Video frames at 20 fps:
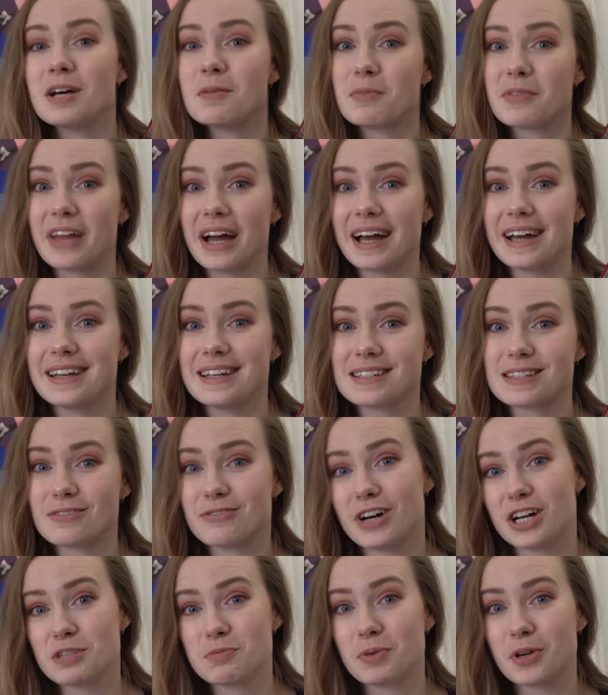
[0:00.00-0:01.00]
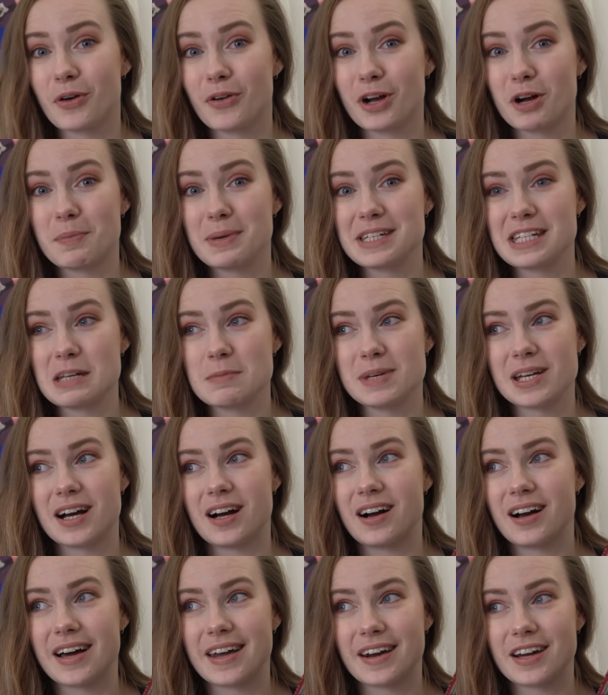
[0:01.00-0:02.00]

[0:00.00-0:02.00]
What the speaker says: But that is the first book going on my TBR,